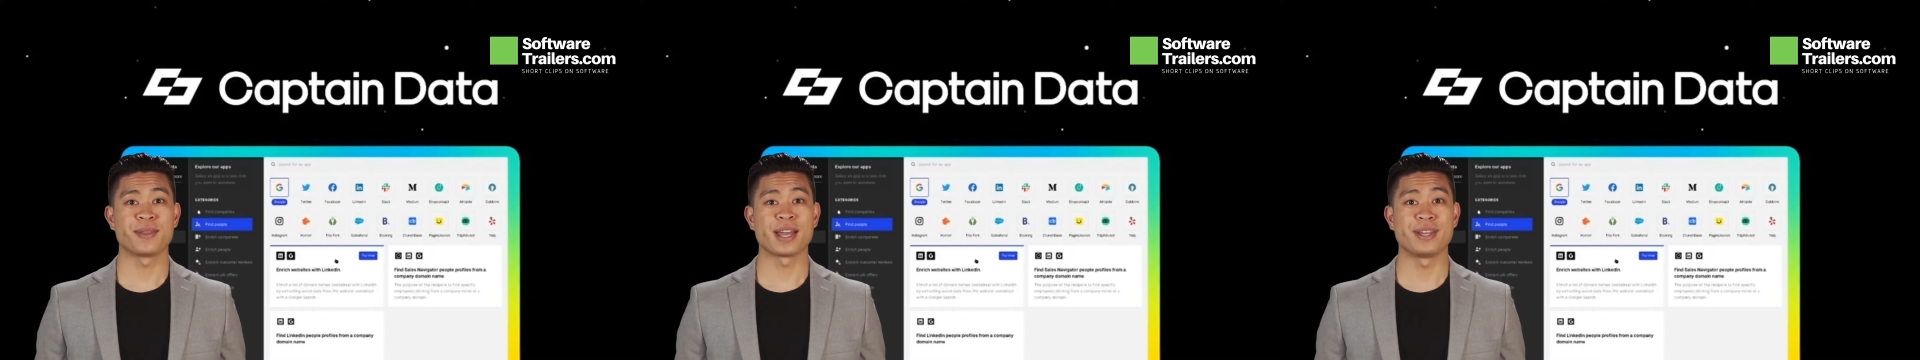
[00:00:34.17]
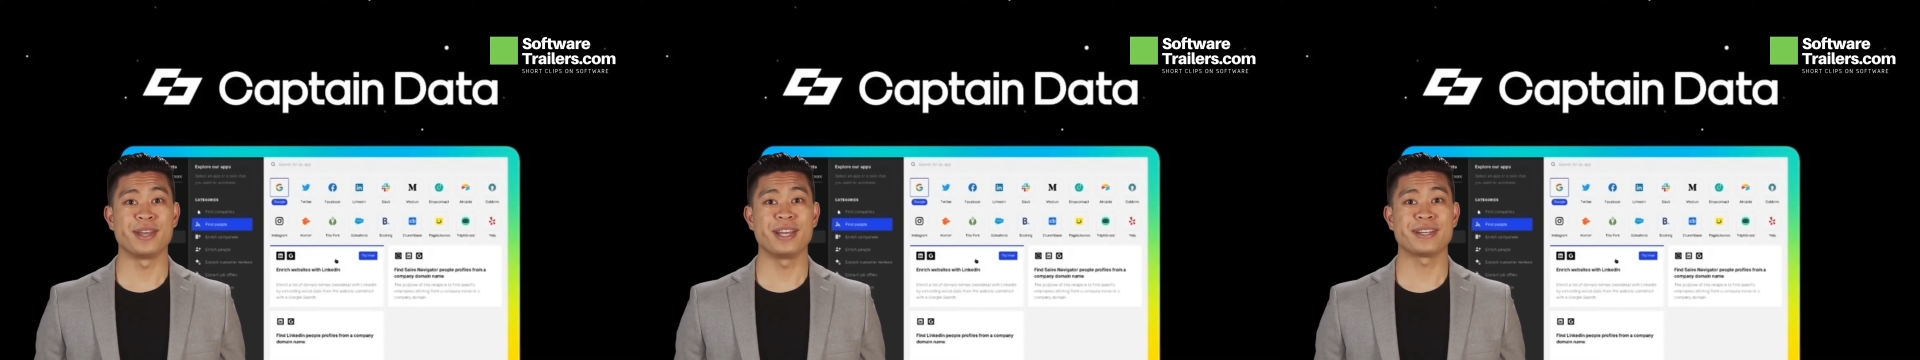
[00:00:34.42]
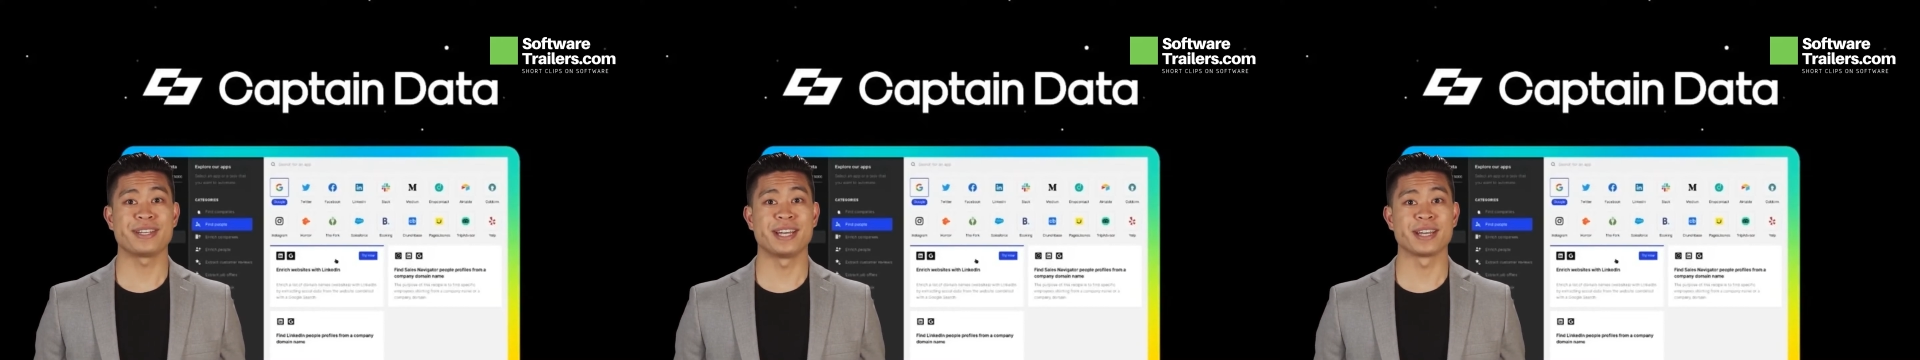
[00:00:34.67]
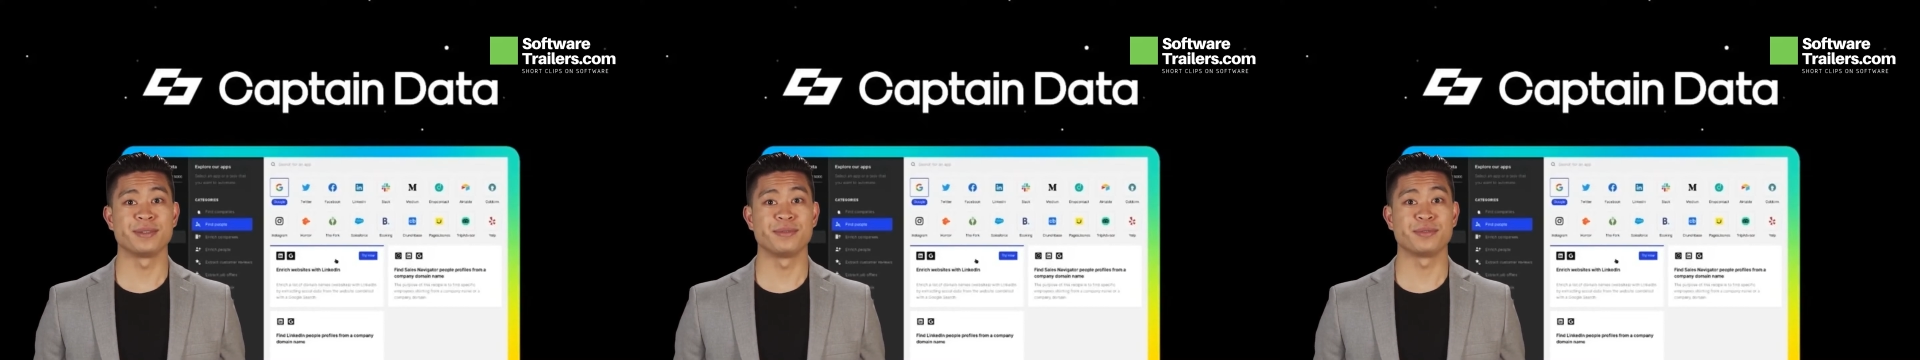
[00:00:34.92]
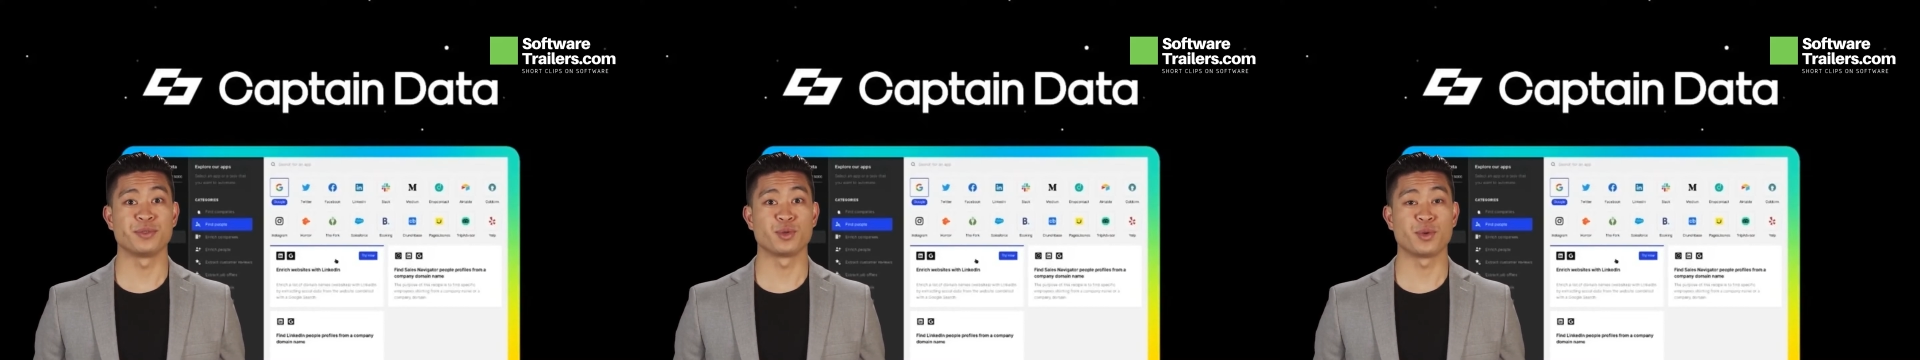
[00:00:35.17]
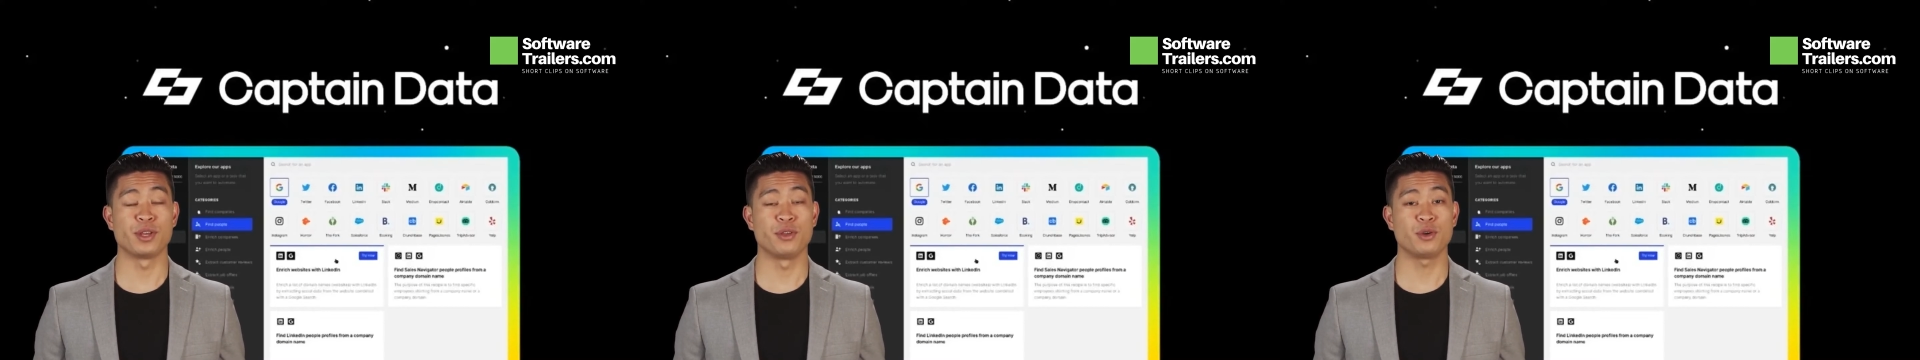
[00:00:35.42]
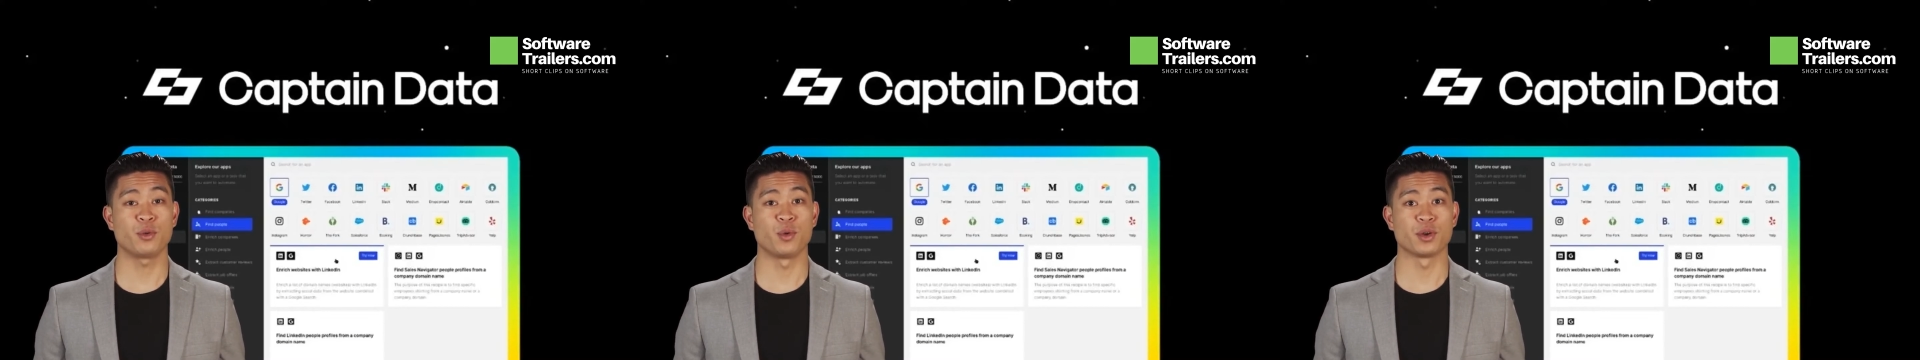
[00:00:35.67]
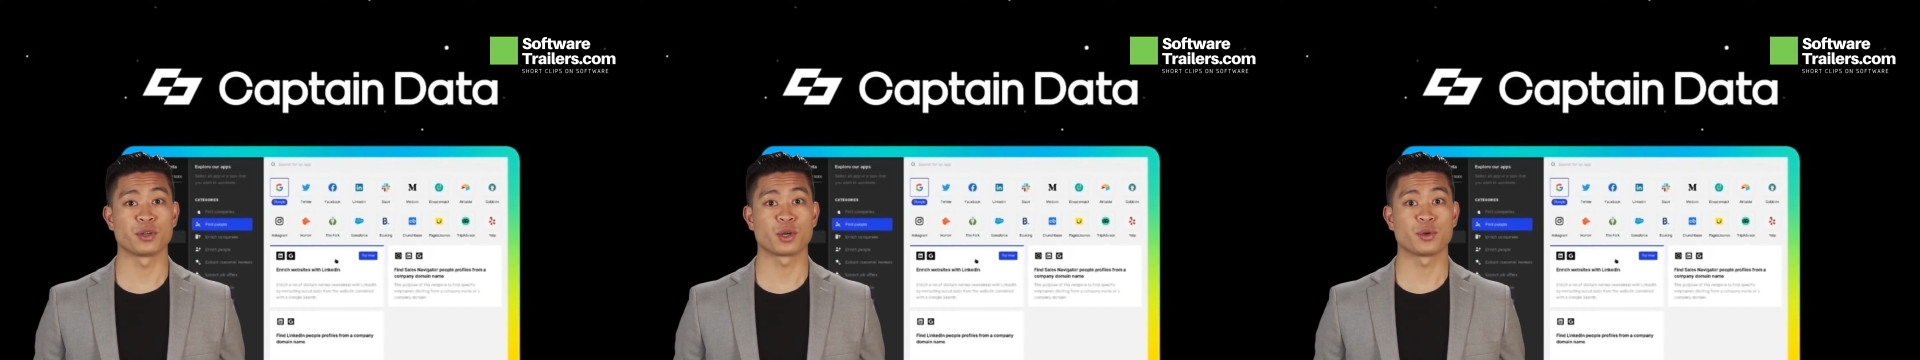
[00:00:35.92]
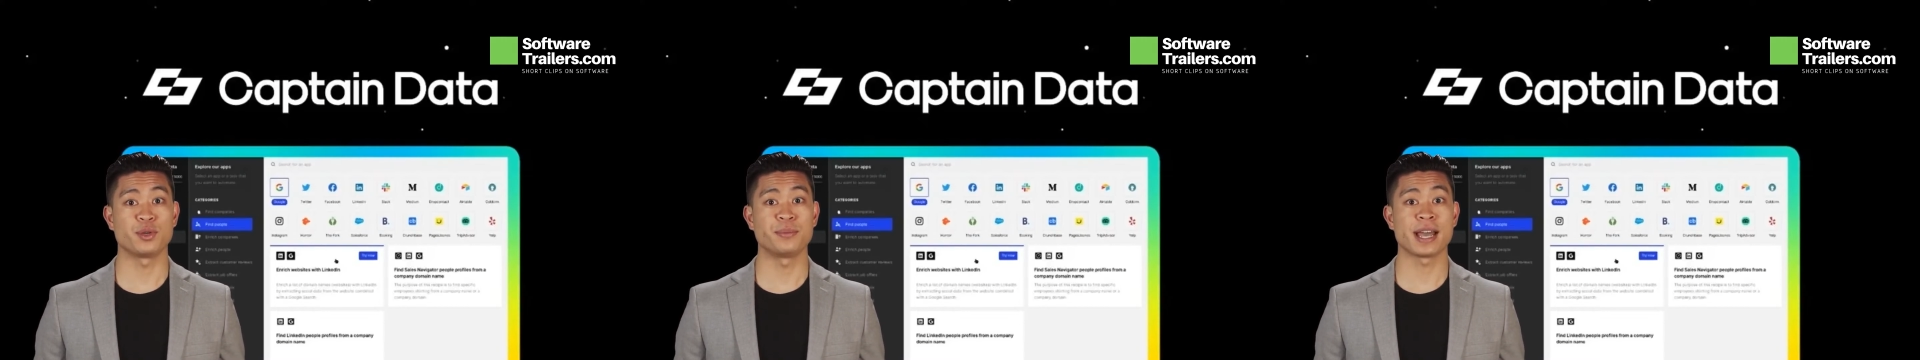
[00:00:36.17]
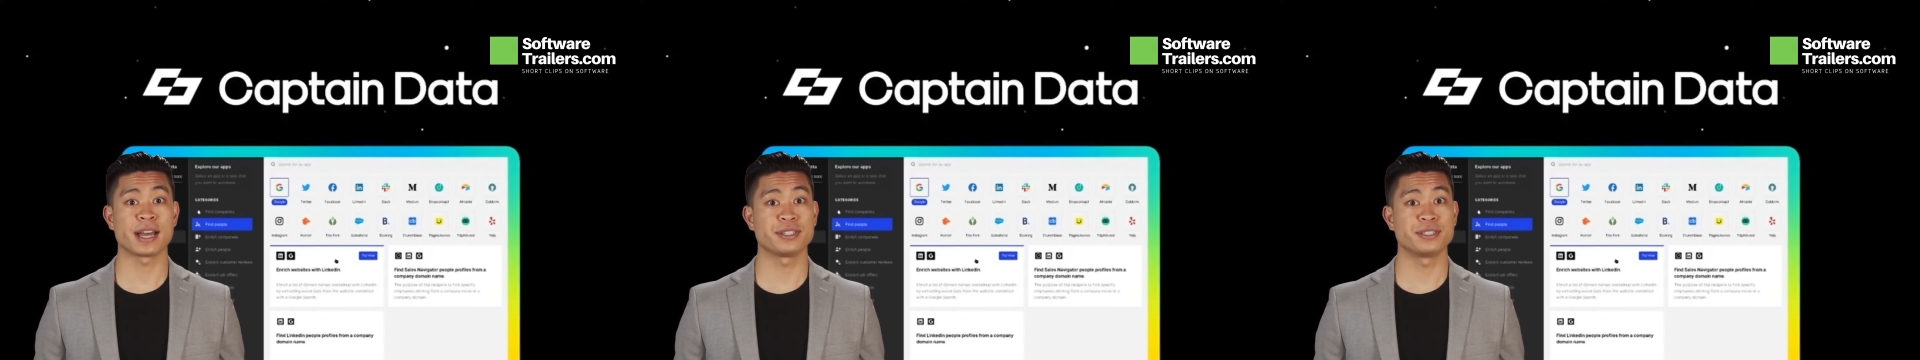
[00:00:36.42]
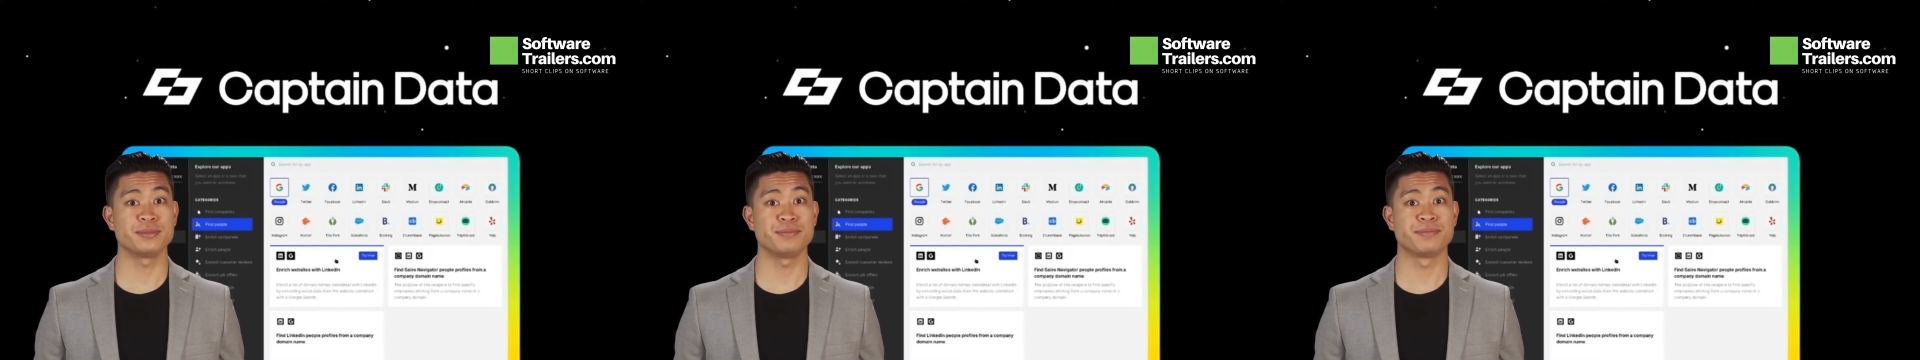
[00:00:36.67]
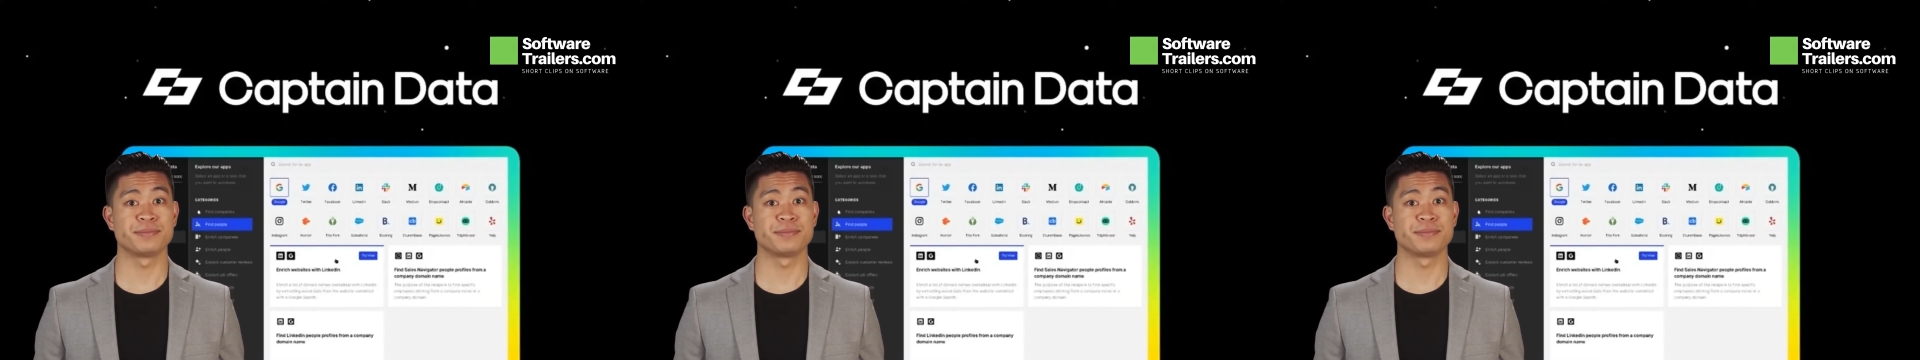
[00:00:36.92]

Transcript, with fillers: like LinkedIn, Twitter, or Google Maps.